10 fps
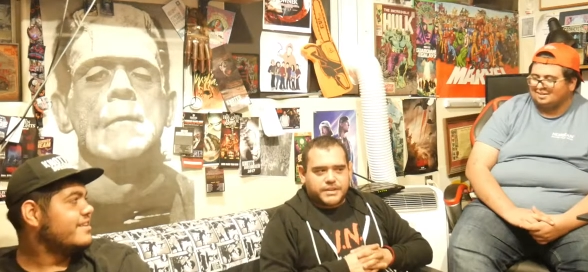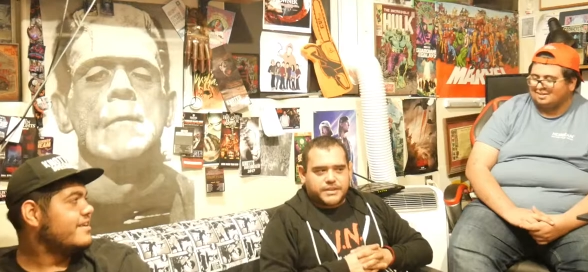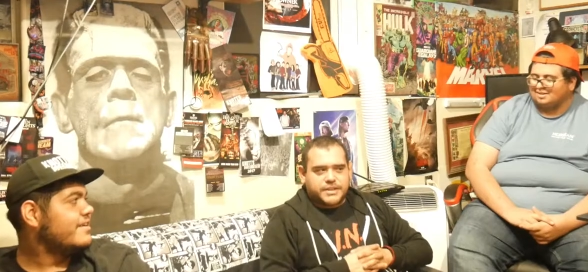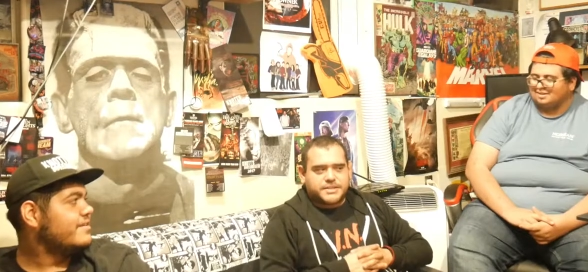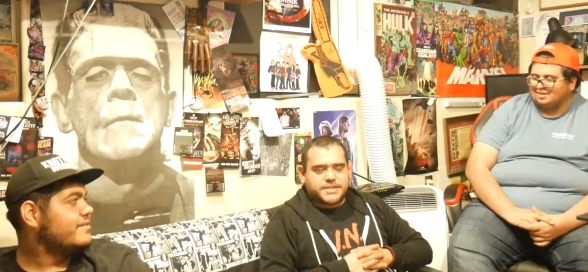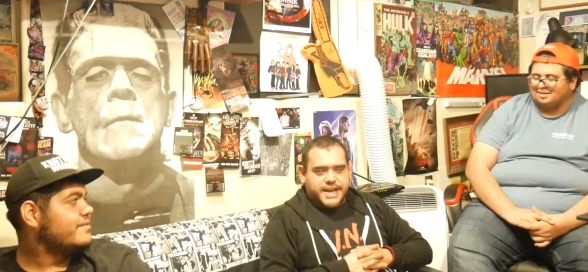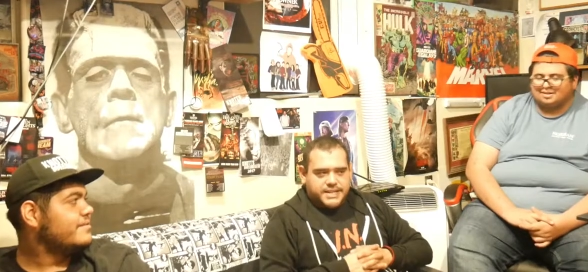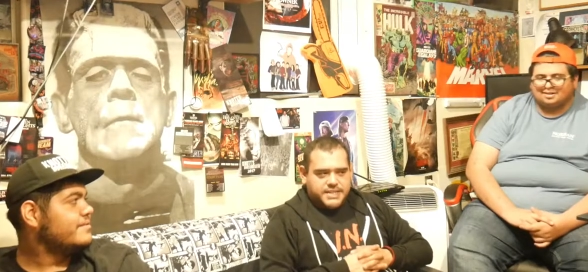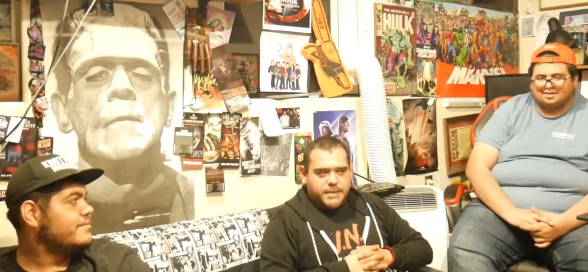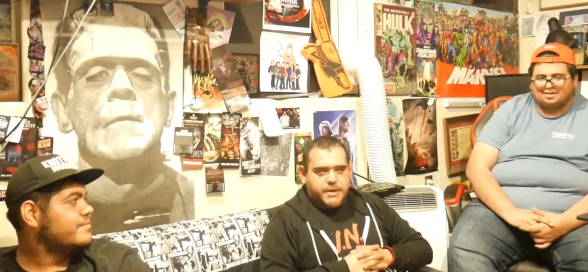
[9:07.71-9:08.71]
Speaker 1: the
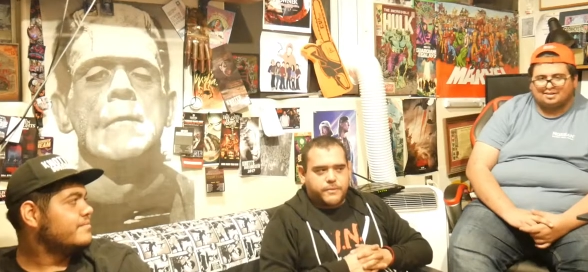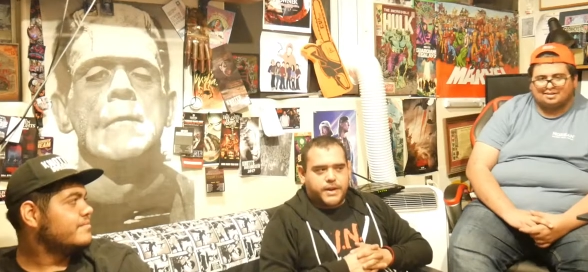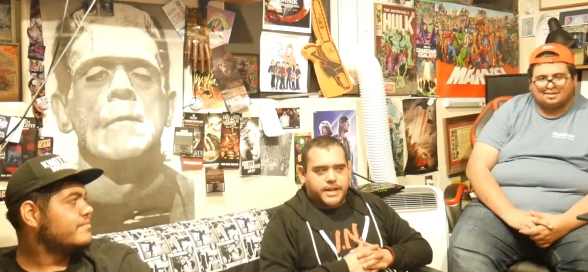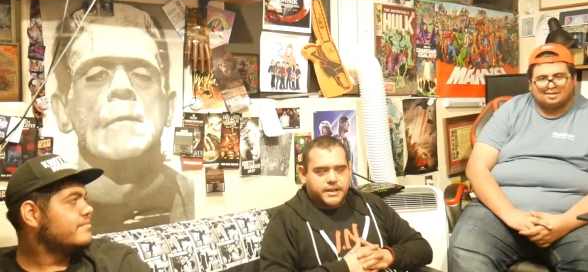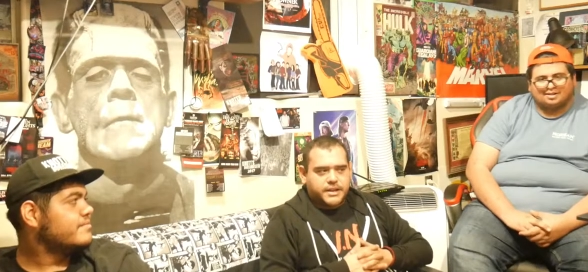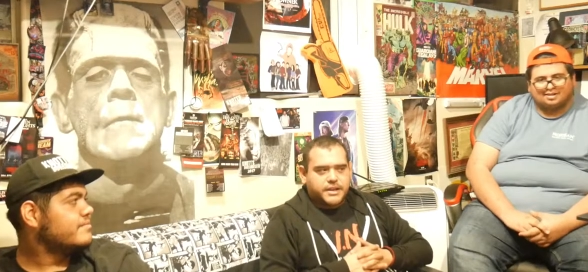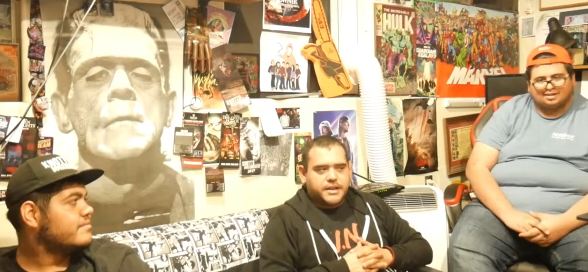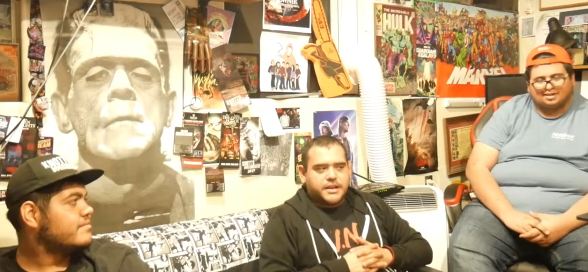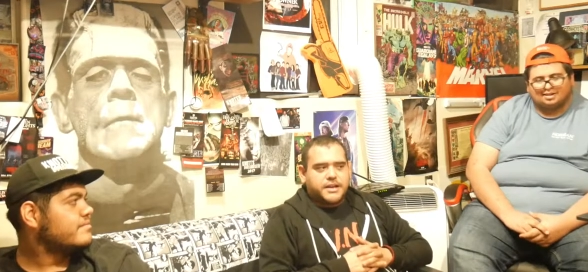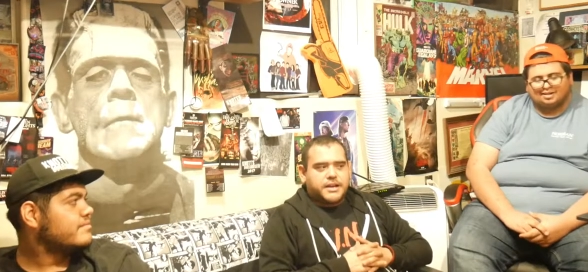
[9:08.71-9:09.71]
second time I went,
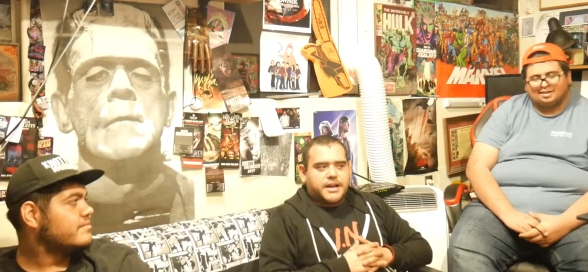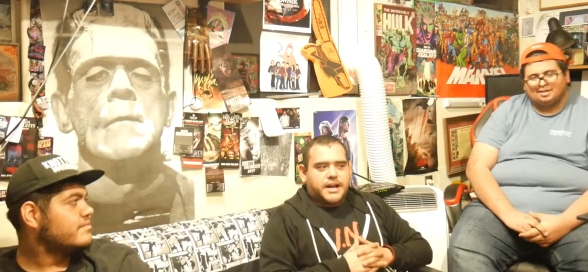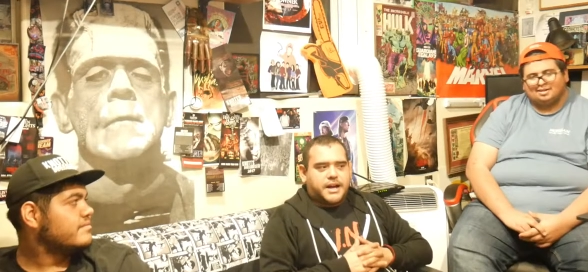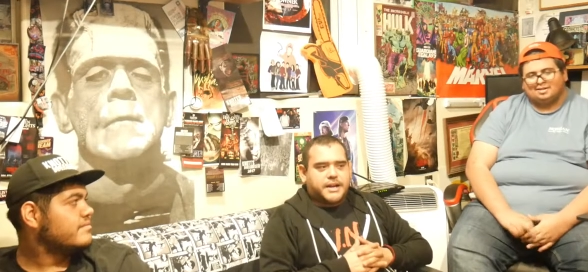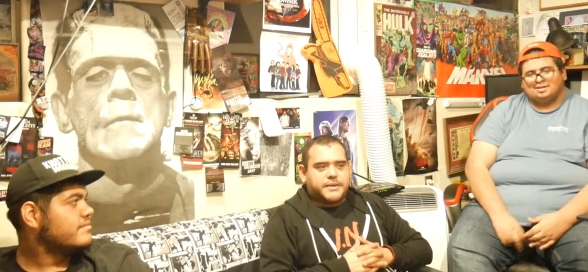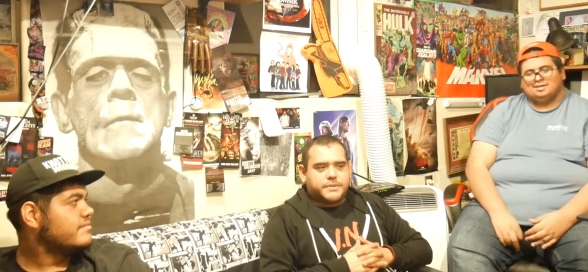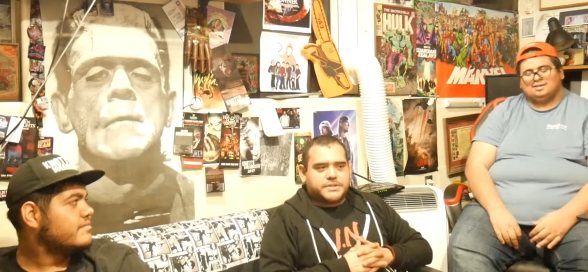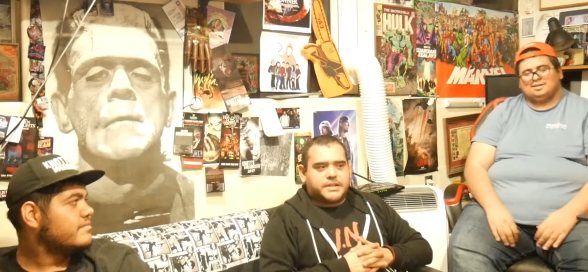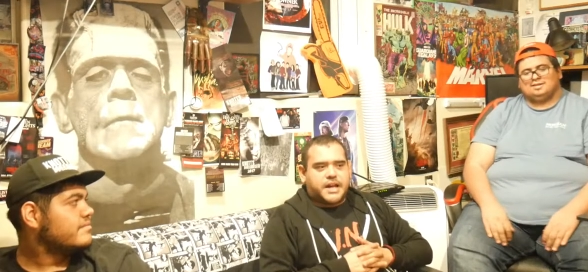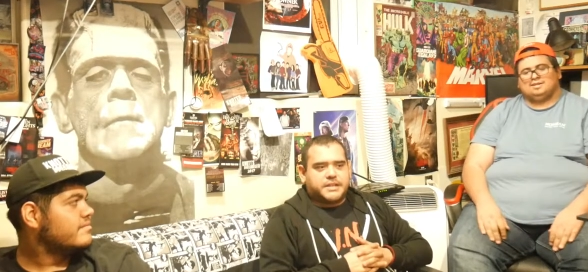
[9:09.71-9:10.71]
uh, it was
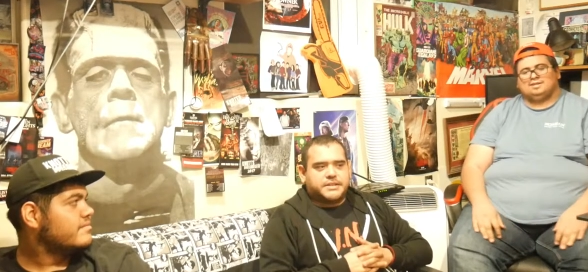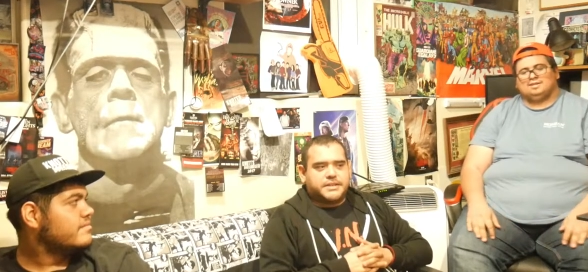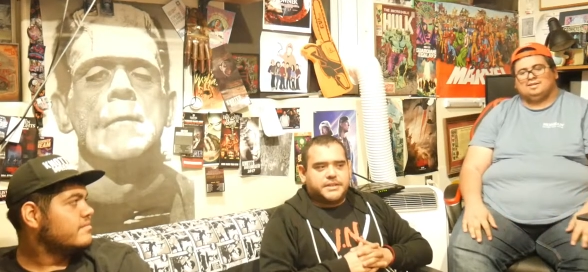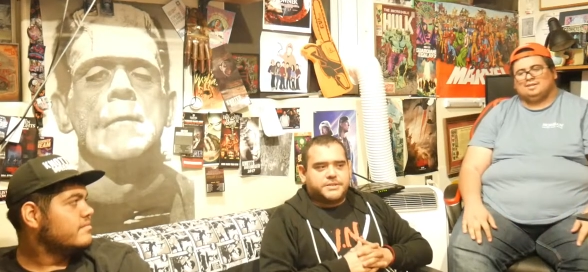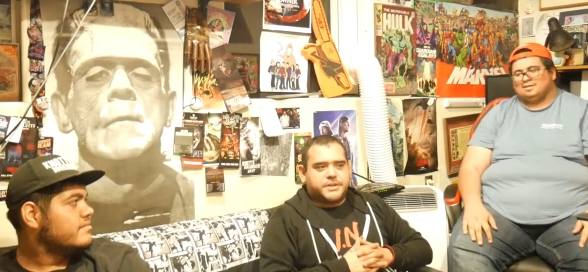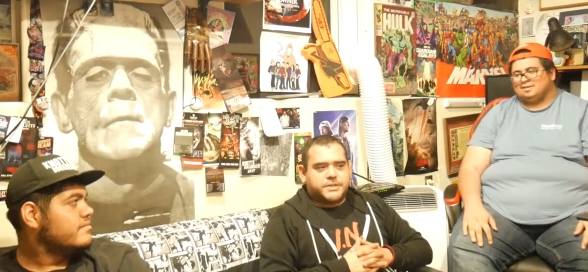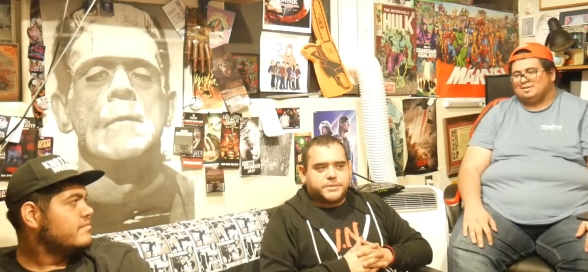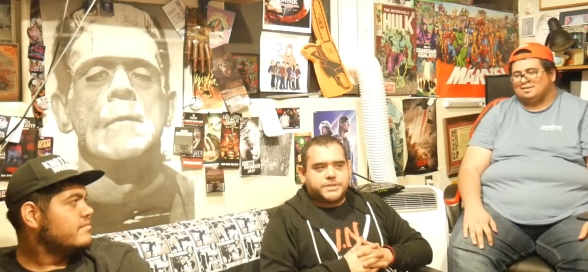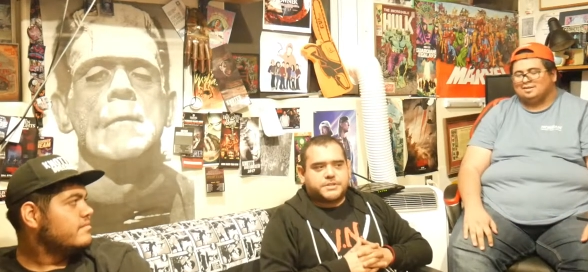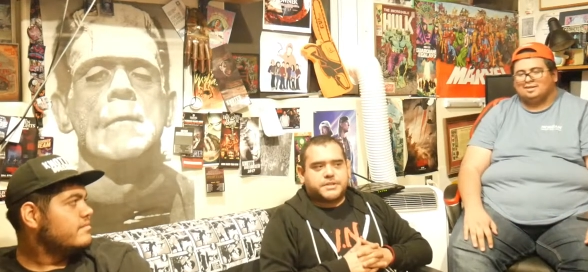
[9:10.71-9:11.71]
a lot easier because it
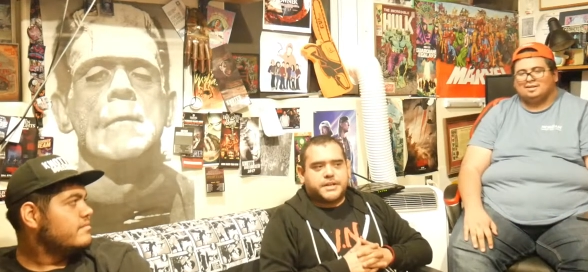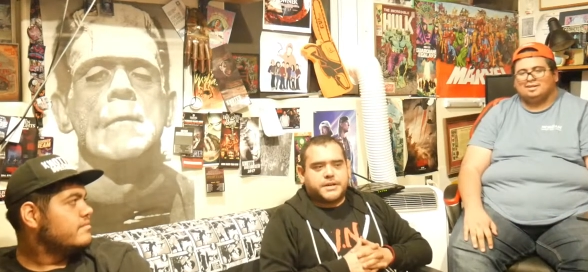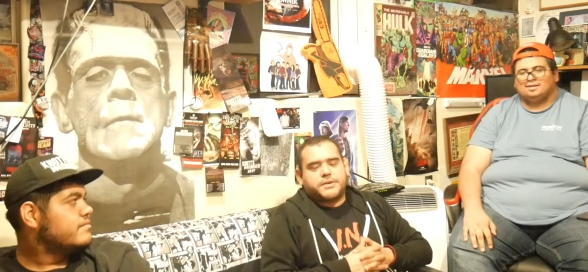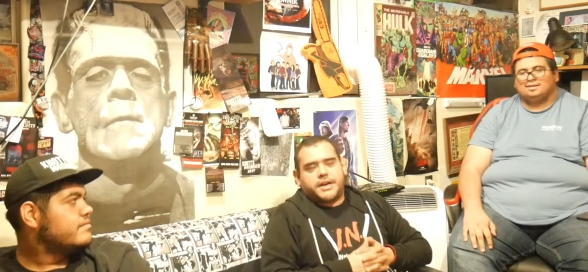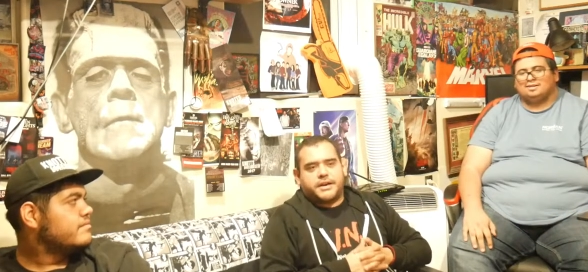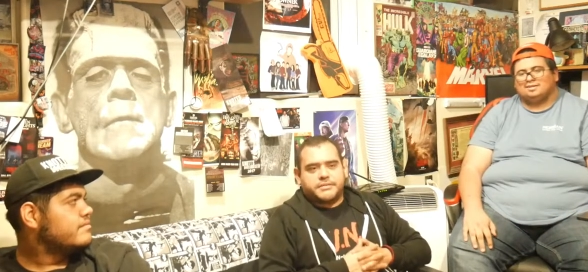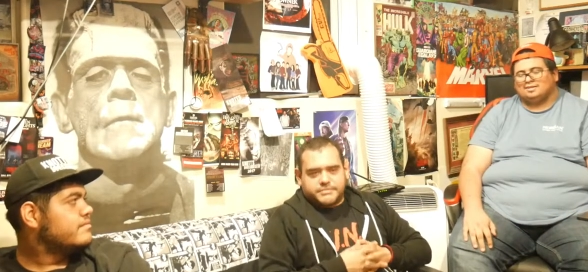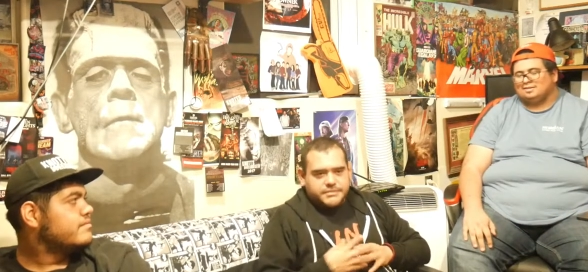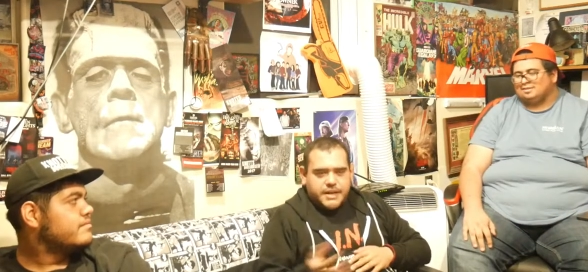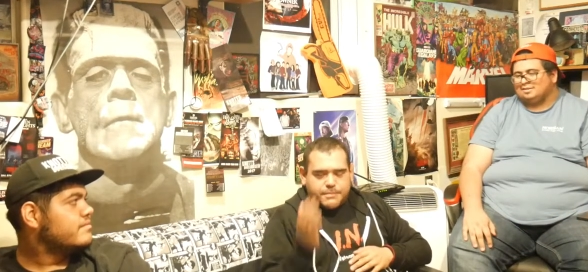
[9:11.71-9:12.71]
was just like, okay,
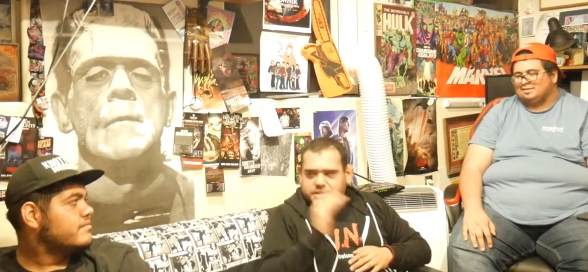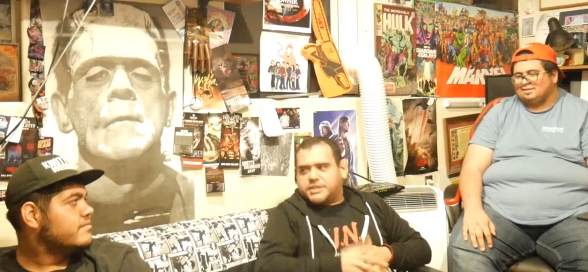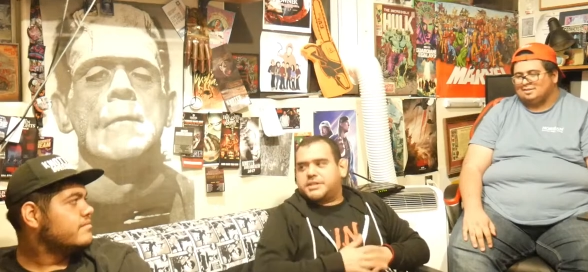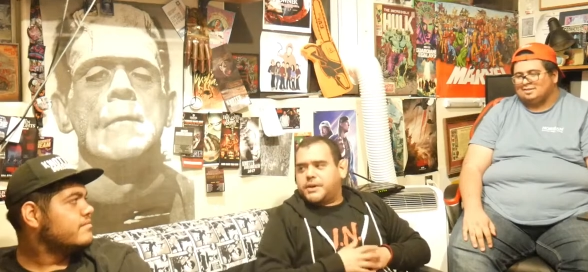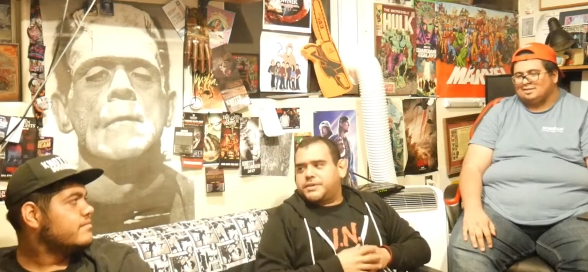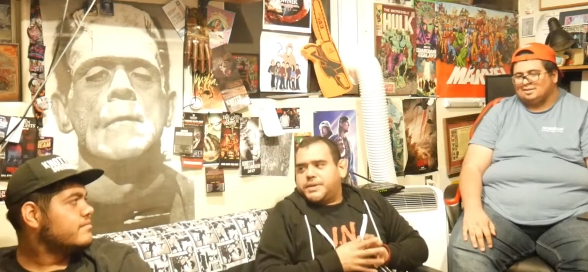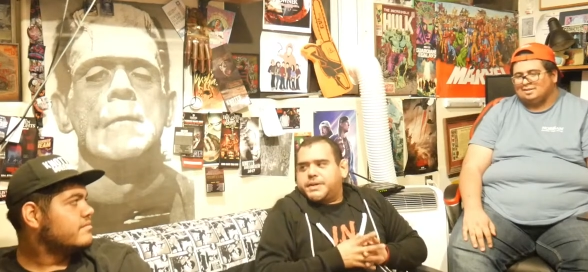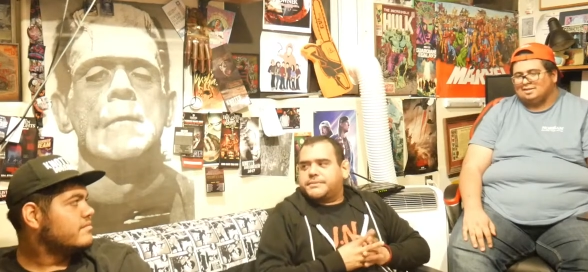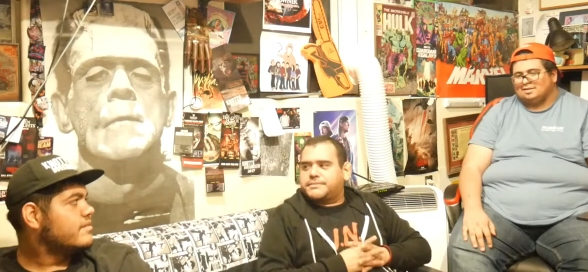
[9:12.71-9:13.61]
I'm just gonna go and do it.